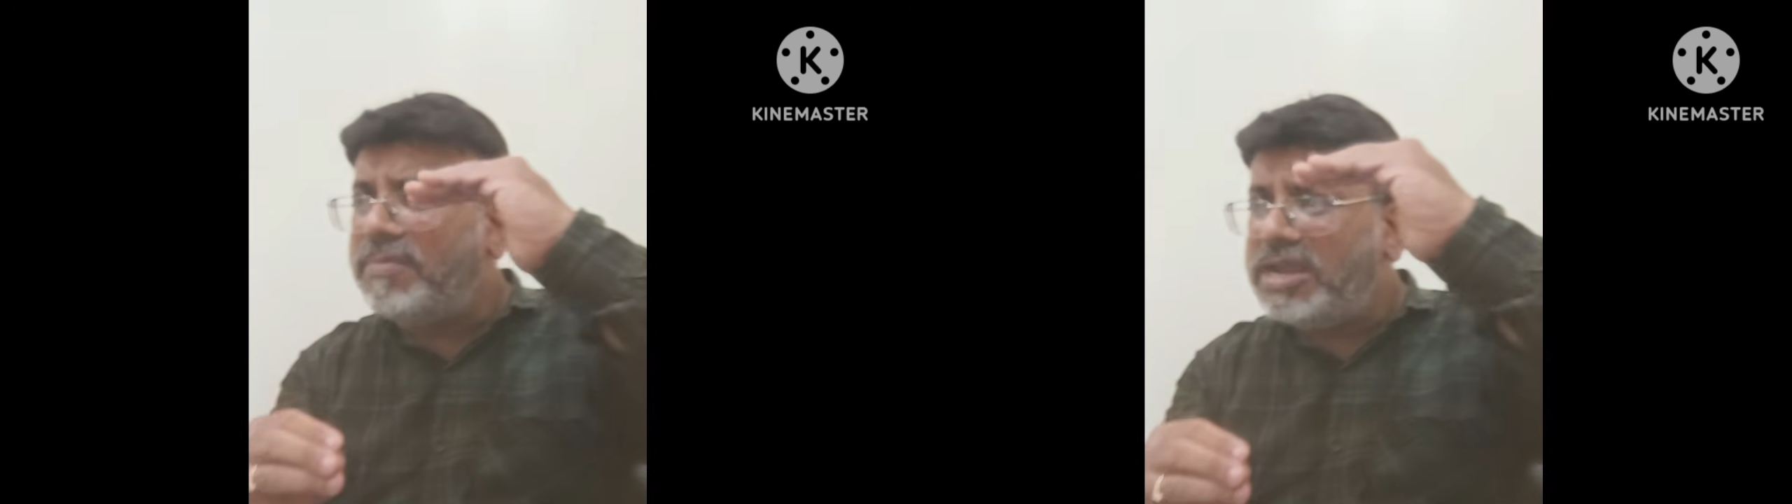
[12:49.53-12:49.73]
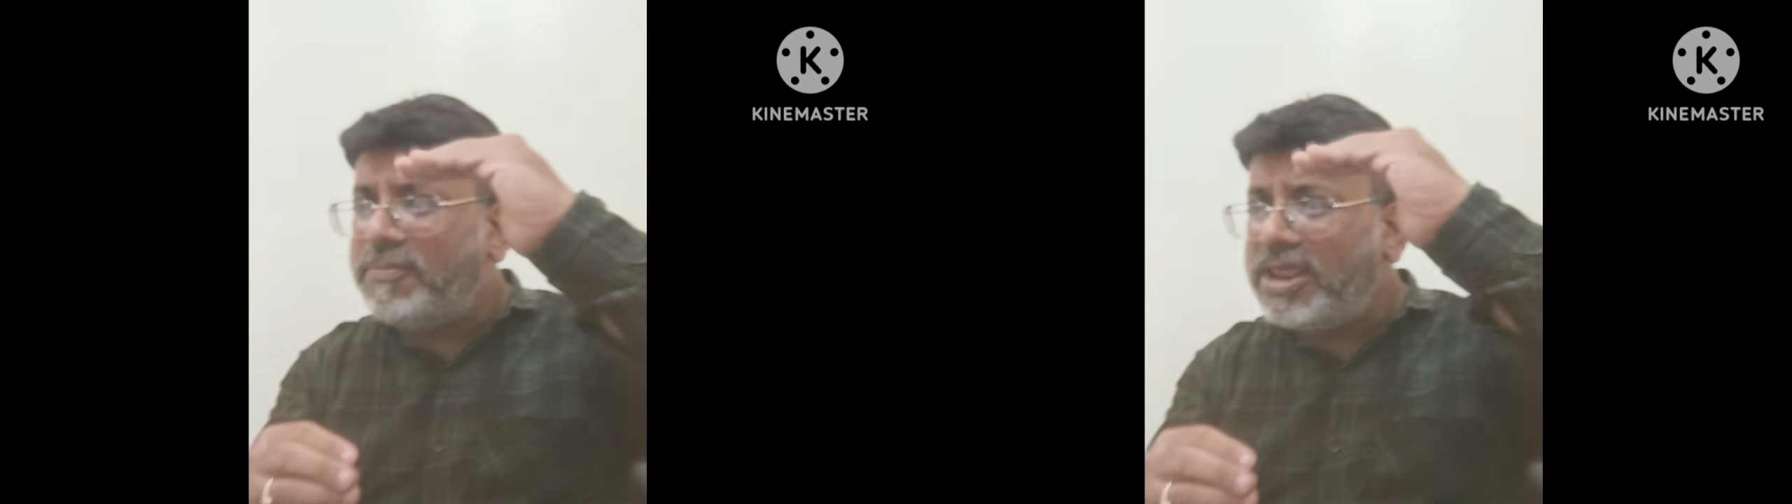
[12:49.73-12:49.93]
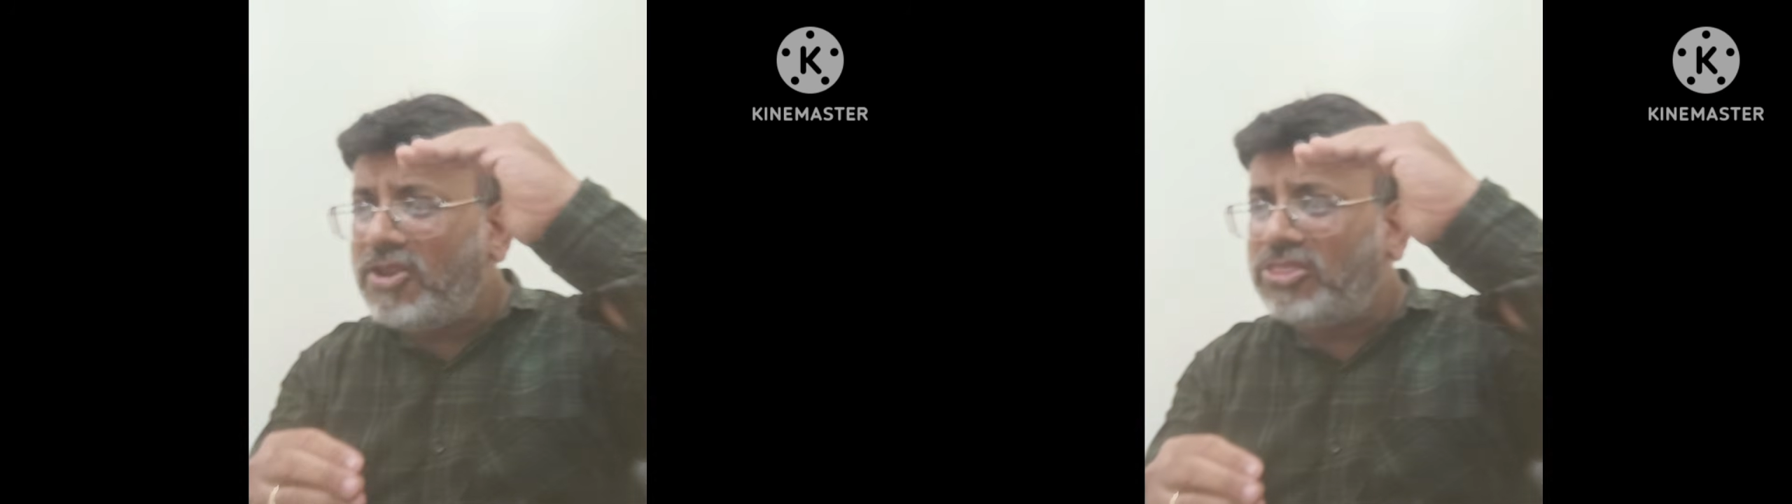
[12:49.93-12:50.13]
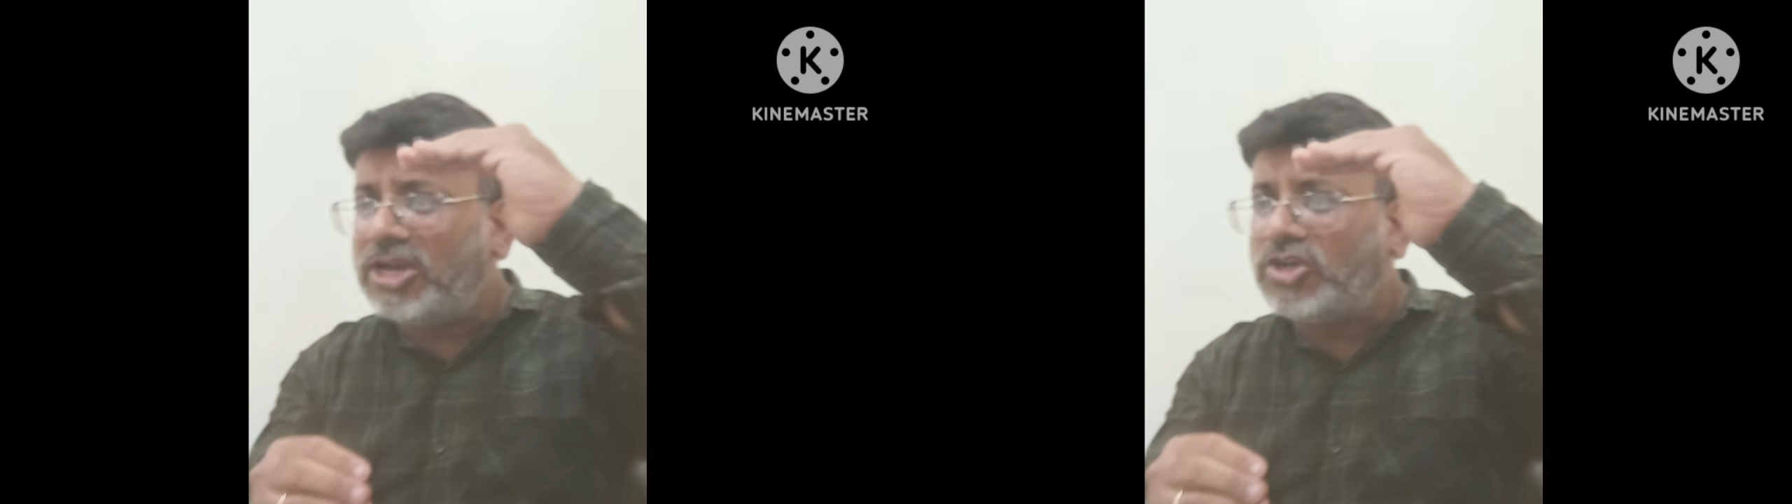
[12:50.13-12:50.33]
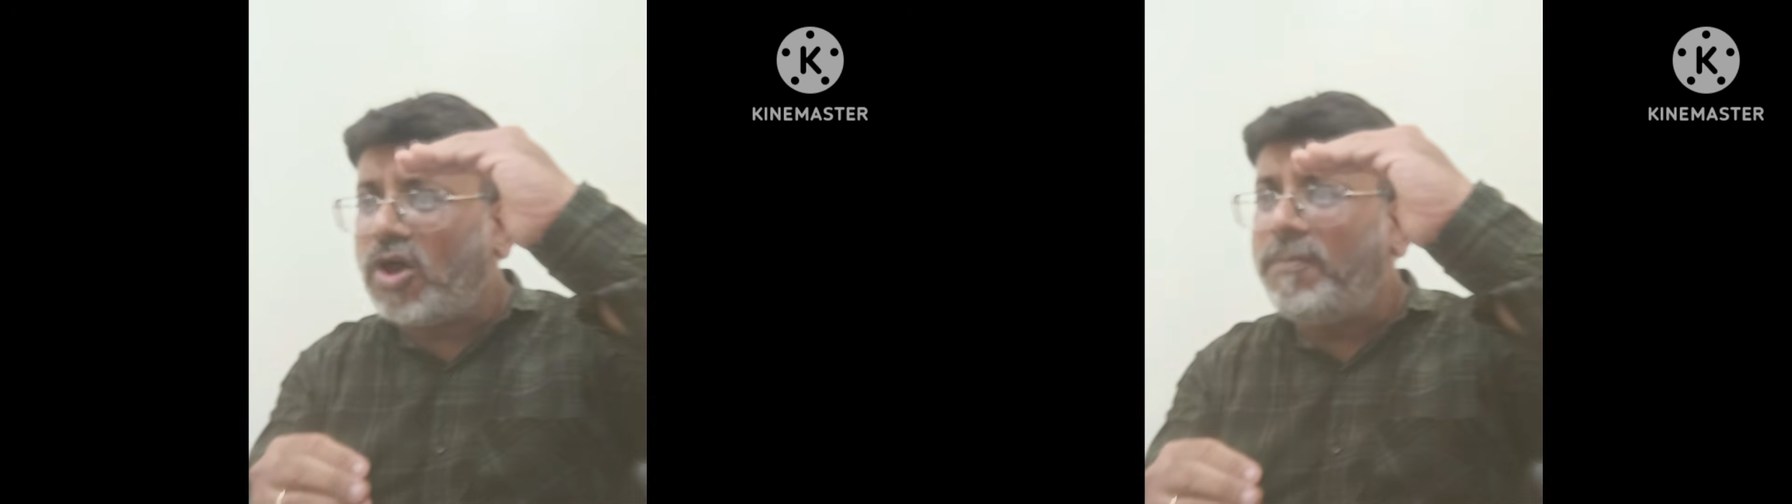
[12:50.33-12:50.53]
midbrain on
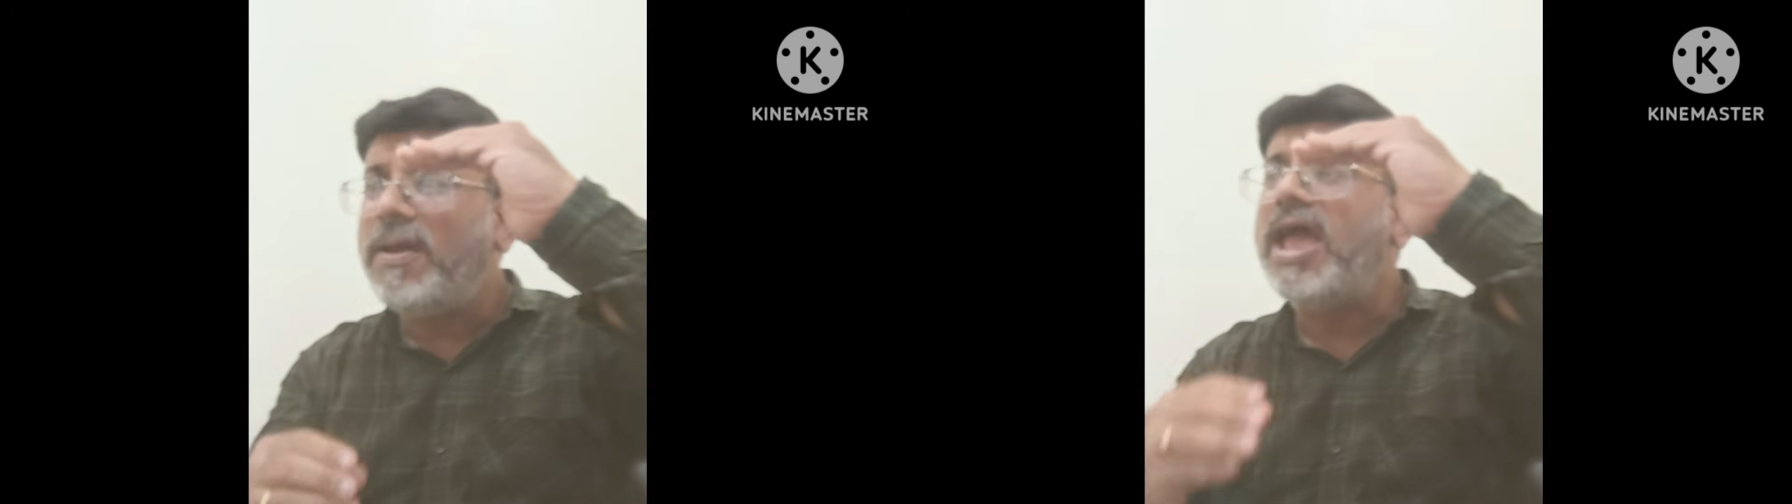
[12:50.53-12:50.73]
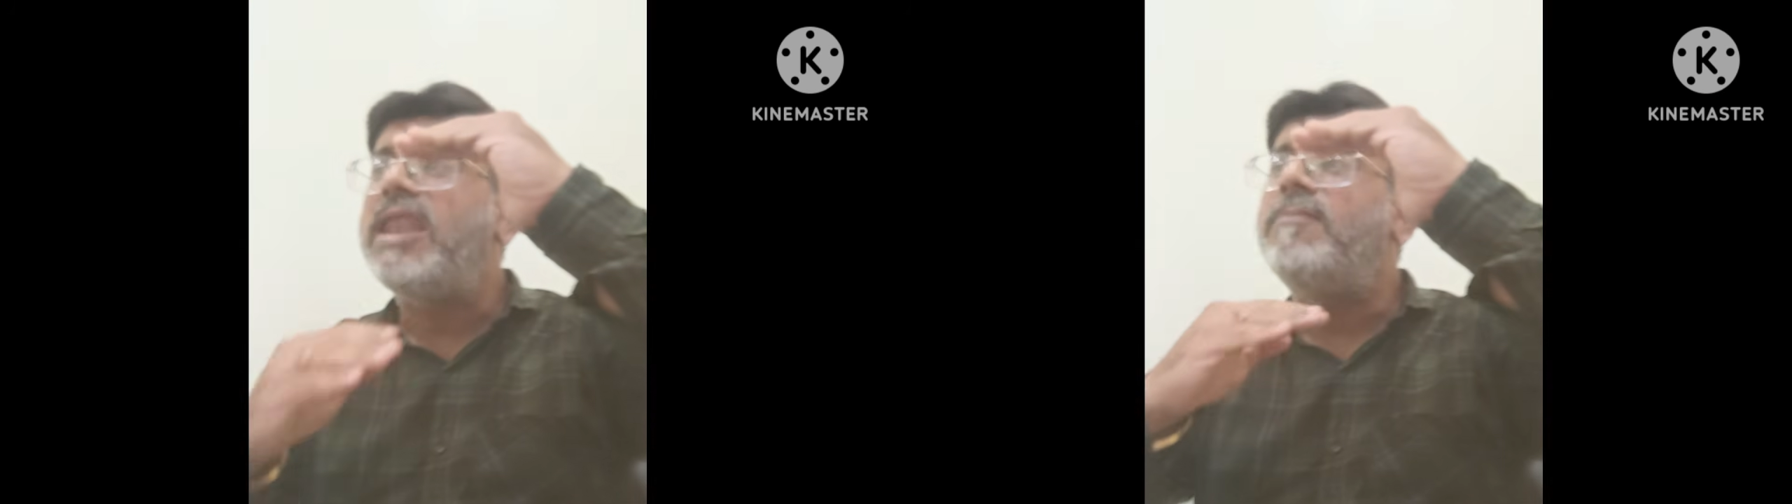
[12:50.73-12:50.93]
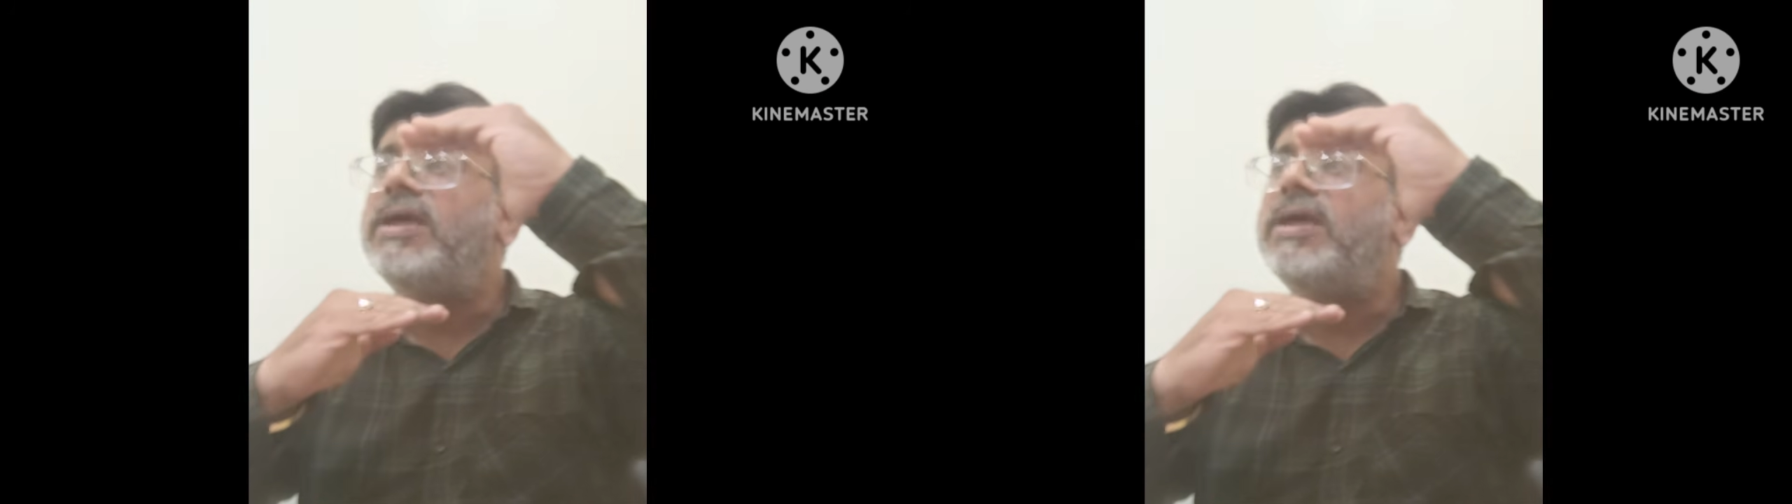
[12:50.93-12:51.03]
the top and